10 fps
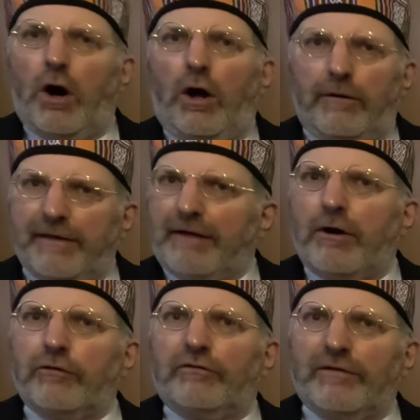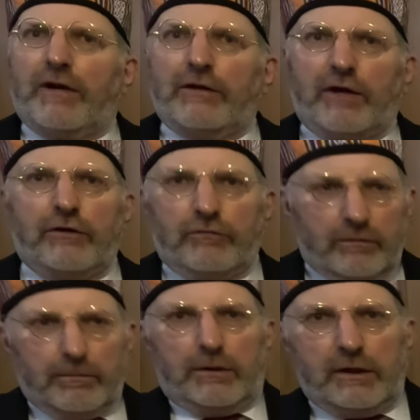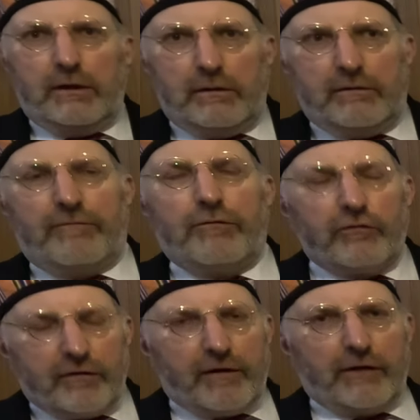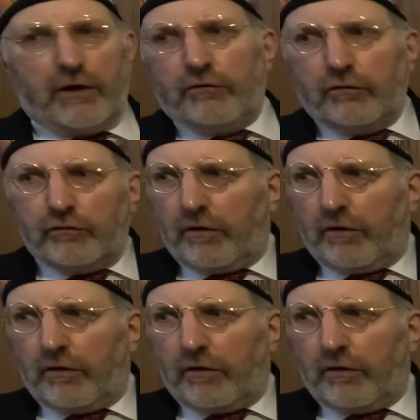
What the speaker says: on their own civilization, but in different civilizations.